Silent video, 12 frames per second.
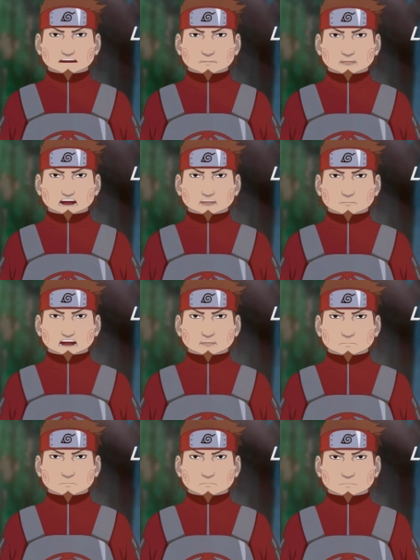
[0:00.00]

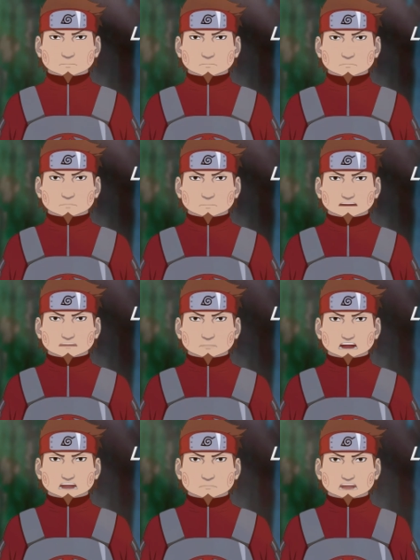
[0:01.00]
Asuma! I
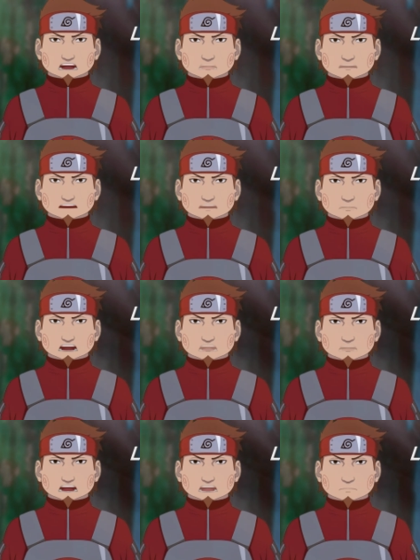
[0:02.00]
can't believe my
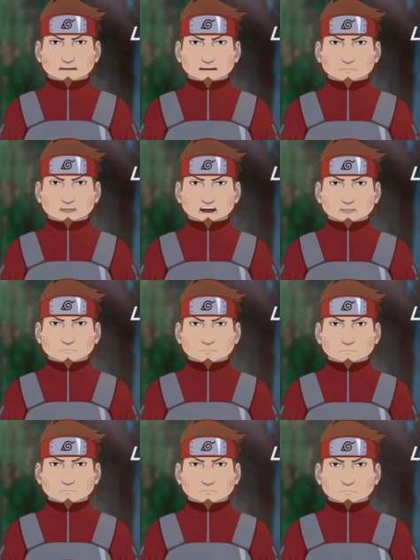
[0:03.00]
eyes that I'm looking at
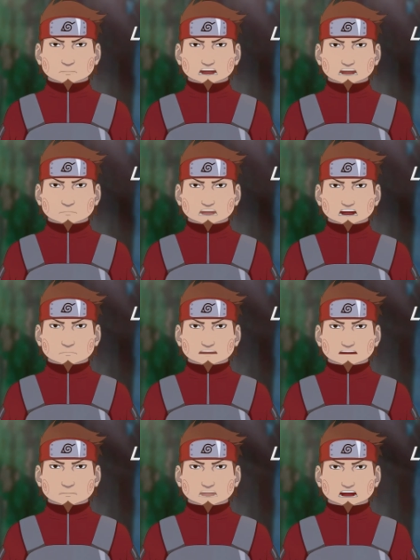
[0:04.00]
you! I missed you
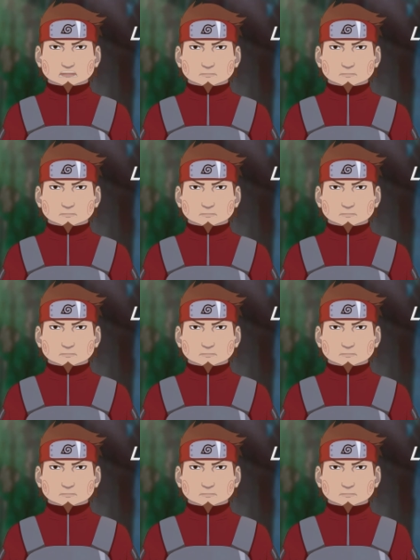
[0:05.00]
so